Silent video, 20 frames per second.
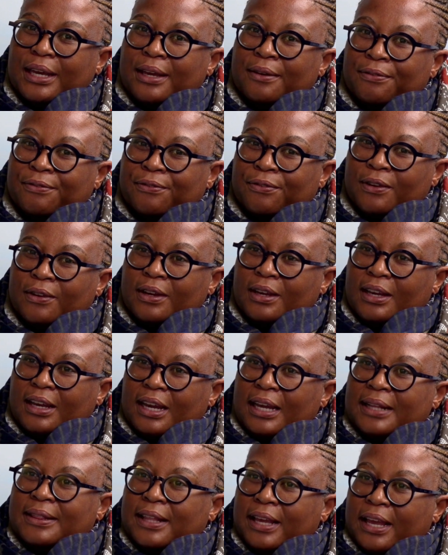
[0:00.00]
If
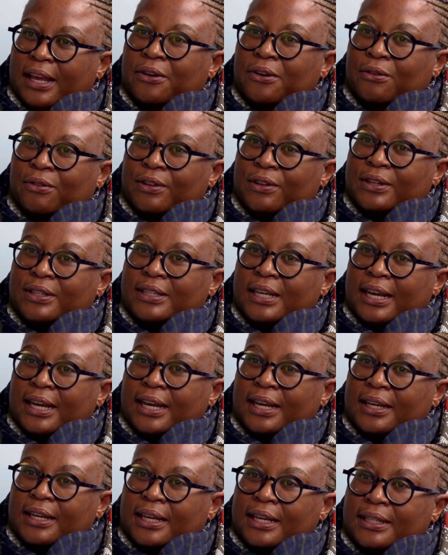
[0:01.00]
at the end of the
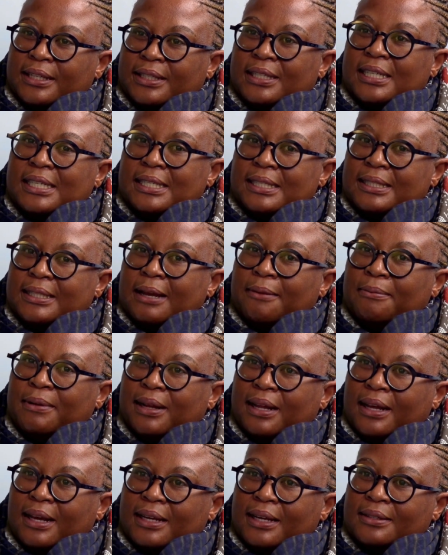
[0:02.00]
day it
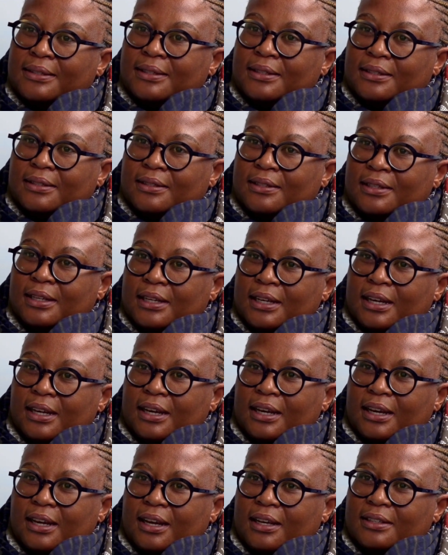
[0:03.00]
destabilizes
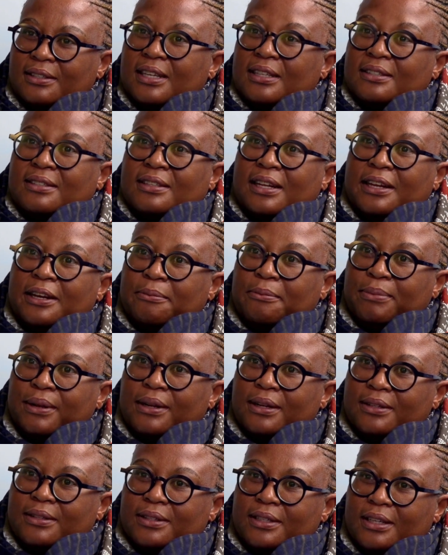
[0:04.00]

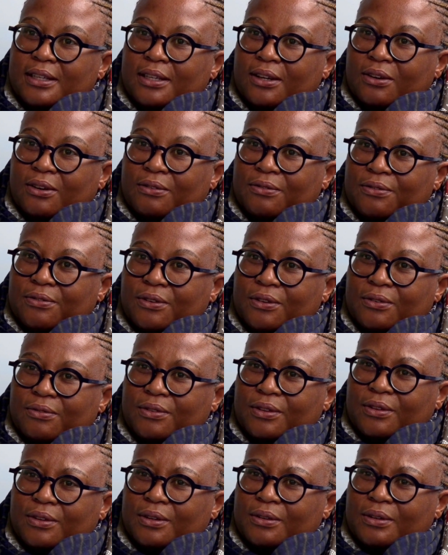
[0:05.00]
sustainability of
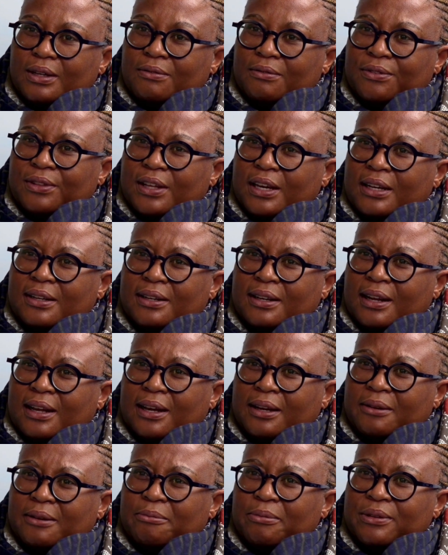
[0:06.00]
the
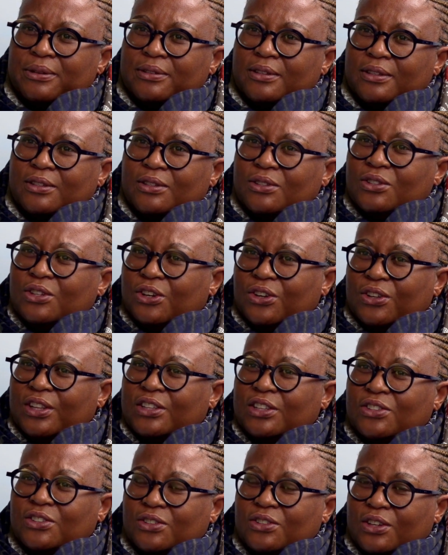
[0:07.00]
underlying business, no,
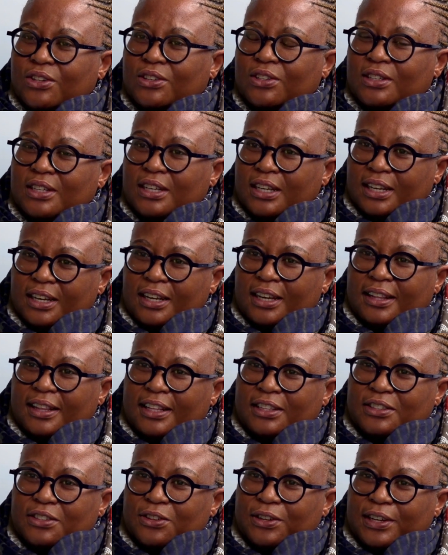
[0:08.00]
that's not
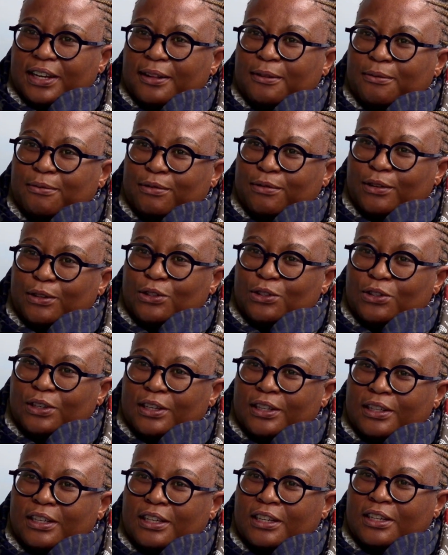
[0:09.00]
helpful.
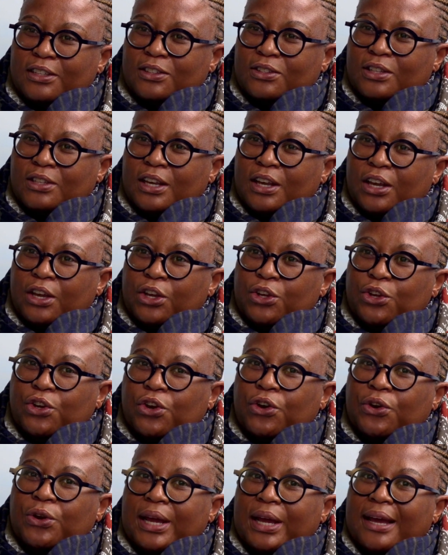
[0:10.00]
So I think
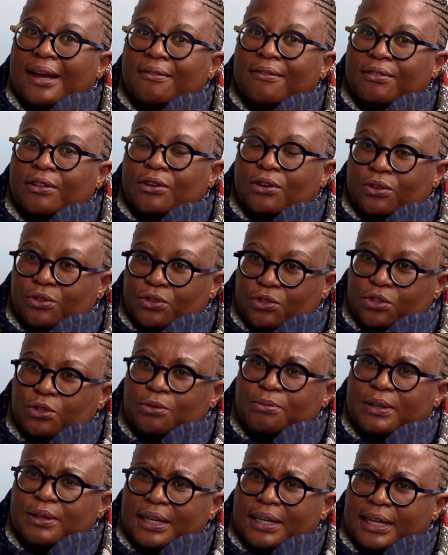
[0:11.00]
you got to have the
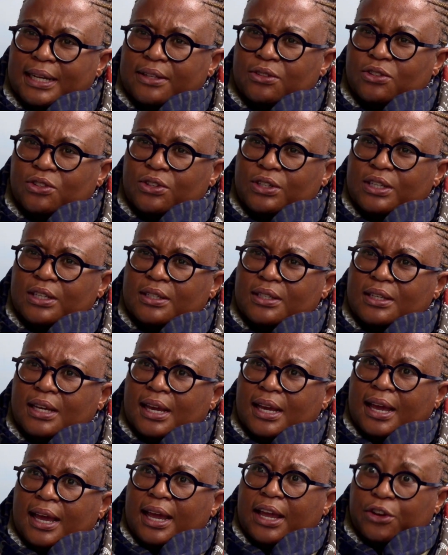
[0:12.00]
consumer lens on it,
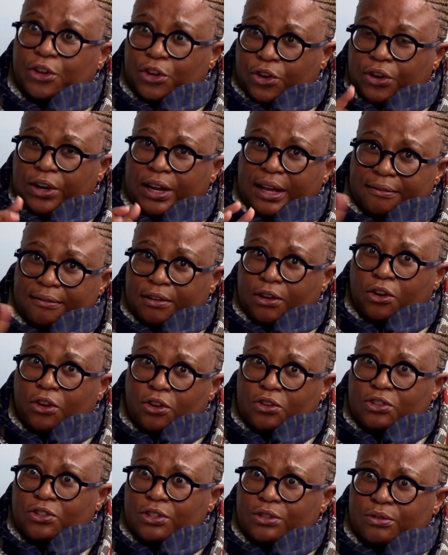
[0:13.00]
and you got to have a
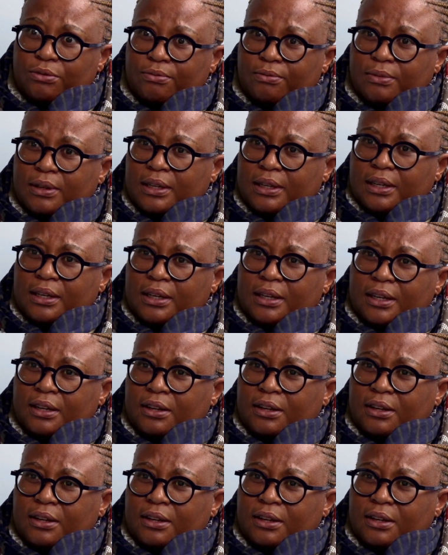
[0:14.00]
long term